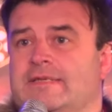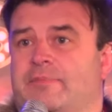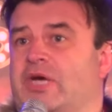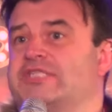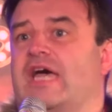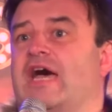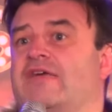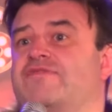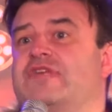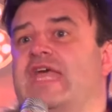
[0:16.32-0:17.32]
But
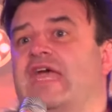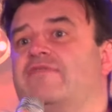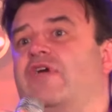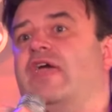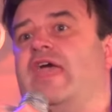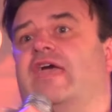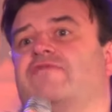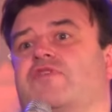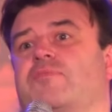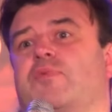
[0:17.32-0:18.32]
I've never
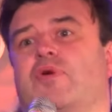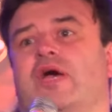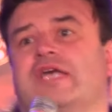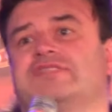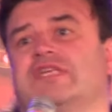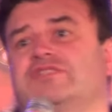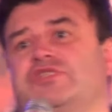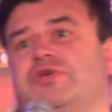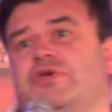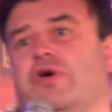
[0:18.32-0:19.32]
ever prized
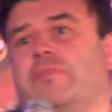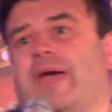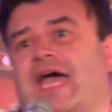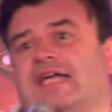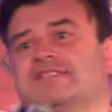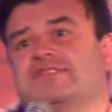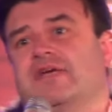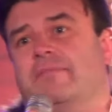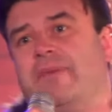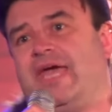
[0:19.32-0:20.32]
into your past,
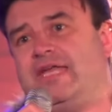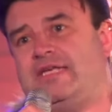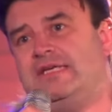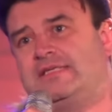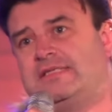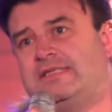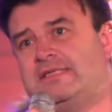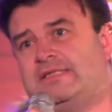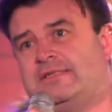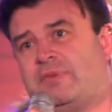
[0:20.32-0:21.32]
Ben.
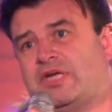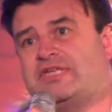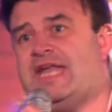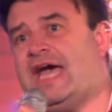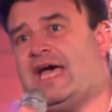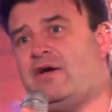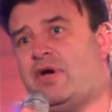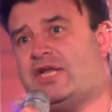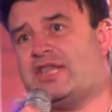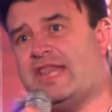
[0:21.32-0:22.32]
But now
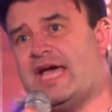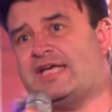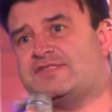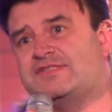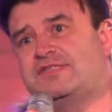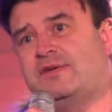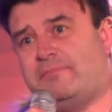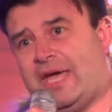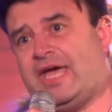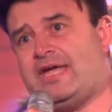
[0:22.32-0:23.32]
at last,
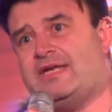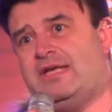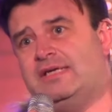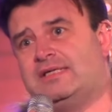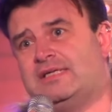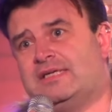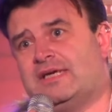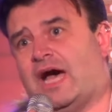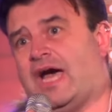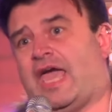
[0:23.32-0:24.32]
Ben,
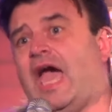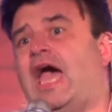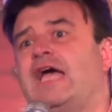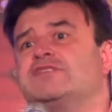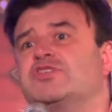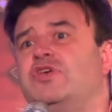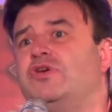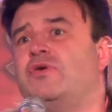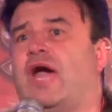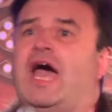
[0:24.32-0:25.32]
I ask
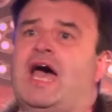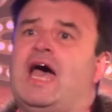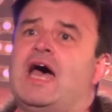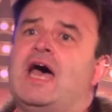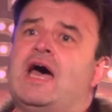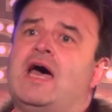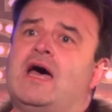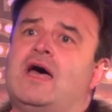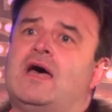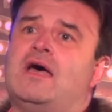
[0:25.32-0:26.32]
you
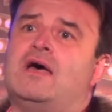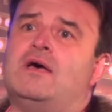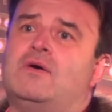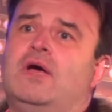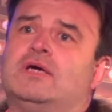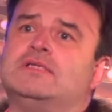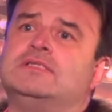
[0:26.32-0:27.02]
how.